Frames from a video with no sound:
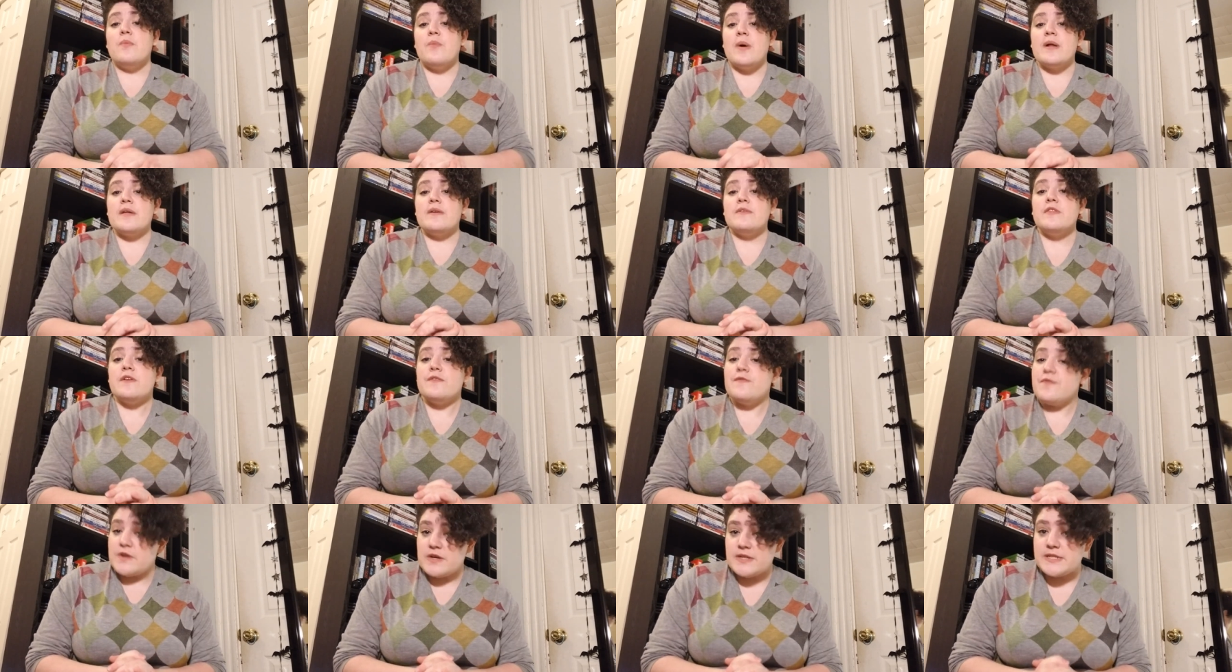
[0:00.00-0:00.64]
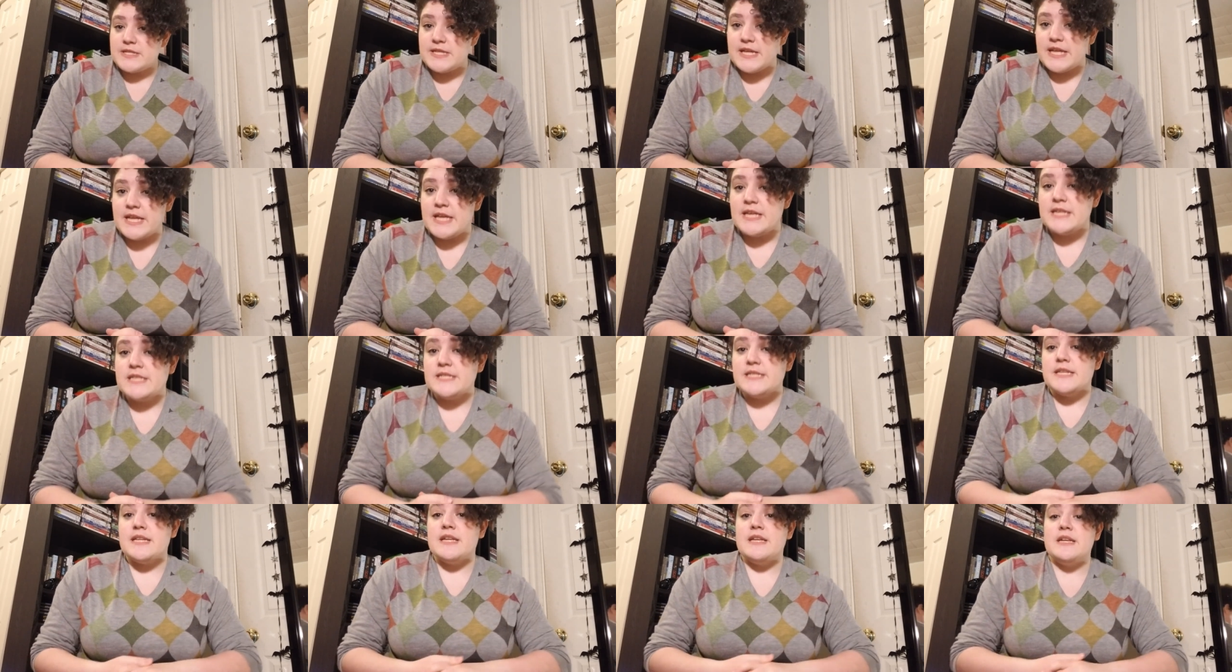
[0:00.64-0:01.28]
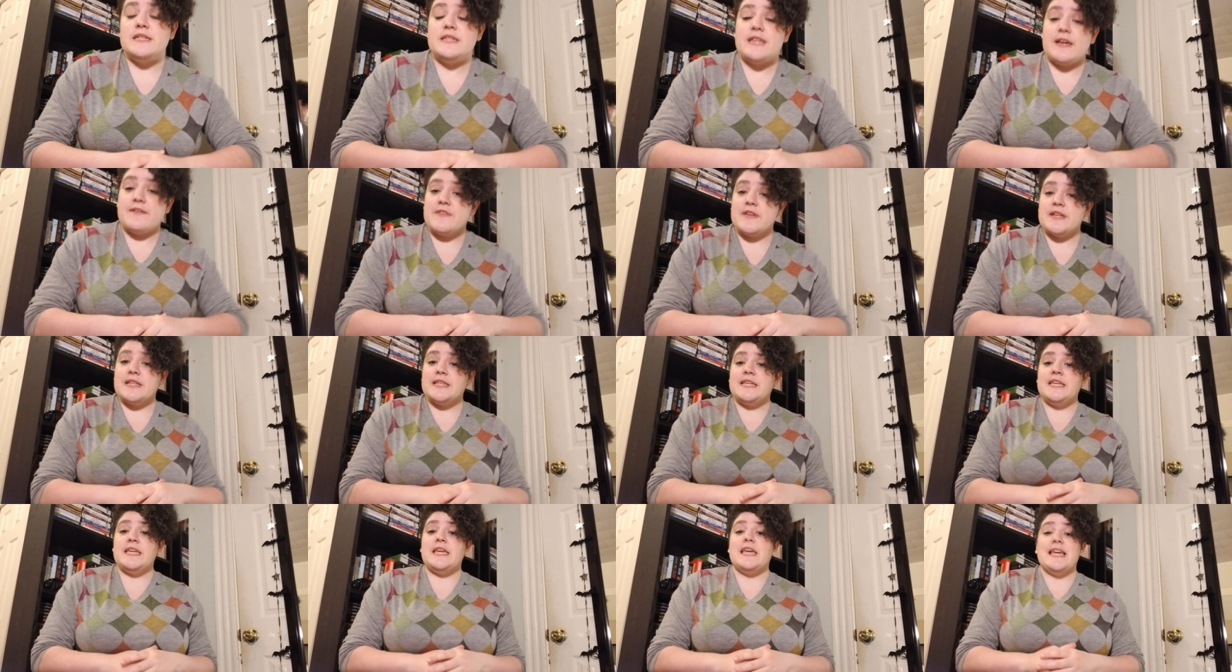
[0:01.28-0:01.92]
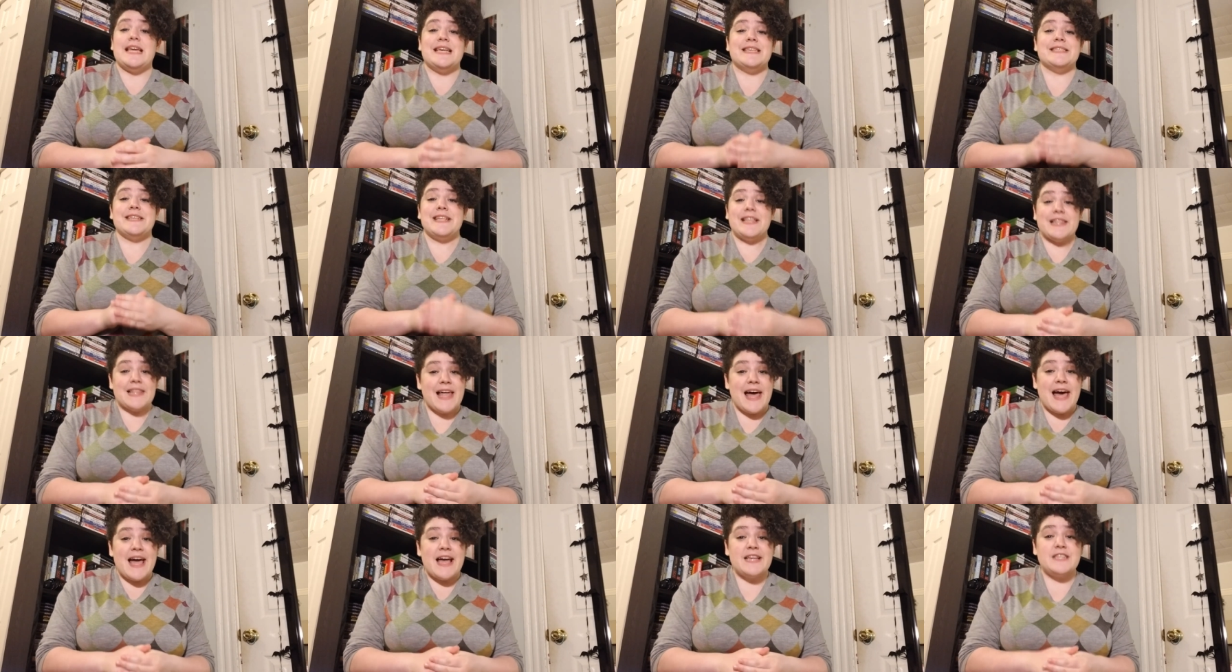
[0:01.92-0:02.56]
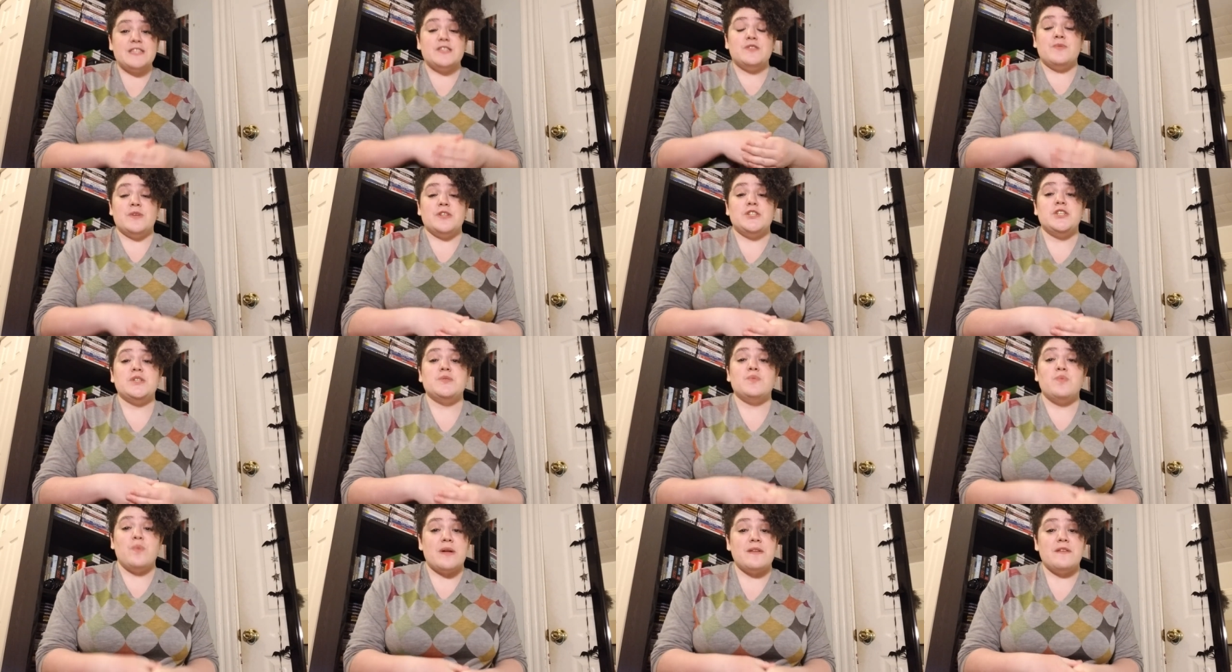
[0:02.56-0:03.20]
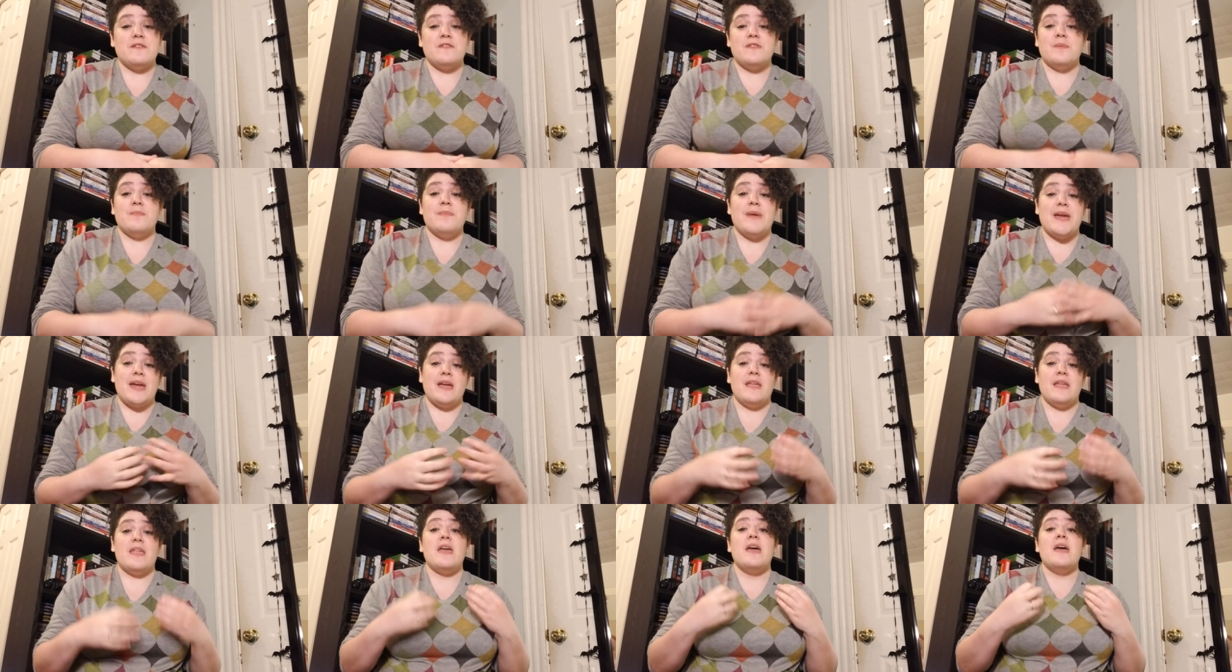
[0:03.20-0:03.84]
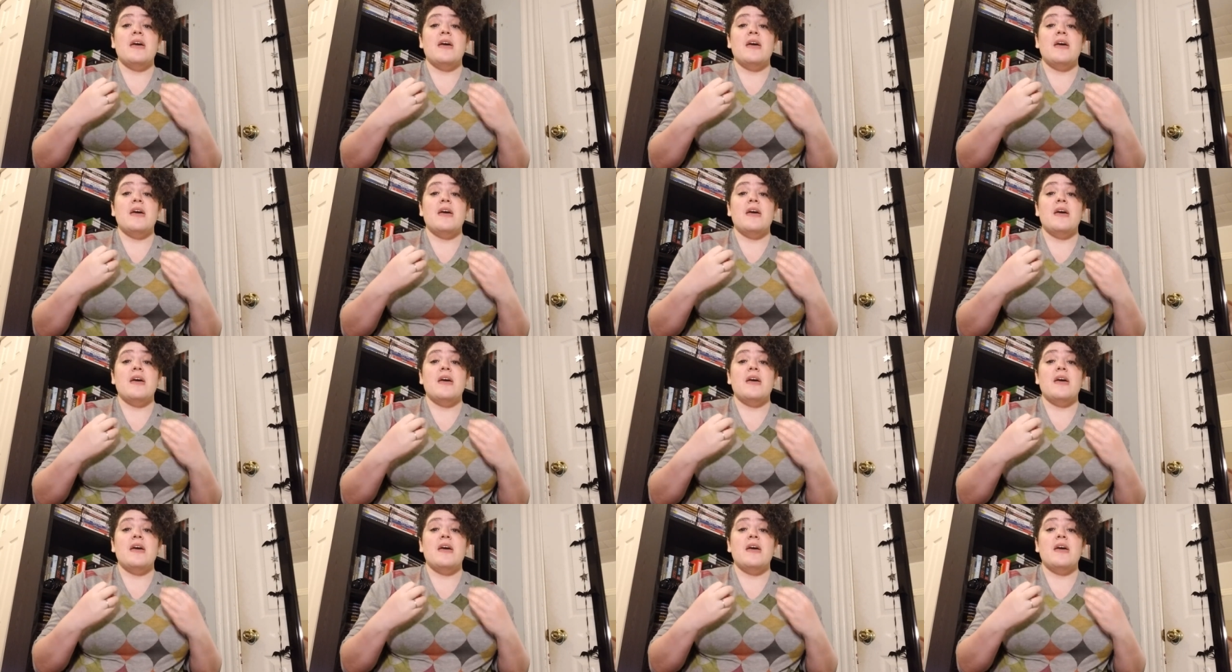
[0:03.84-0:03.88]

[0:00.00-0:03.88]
One of the first things definitely is class, which is one of the main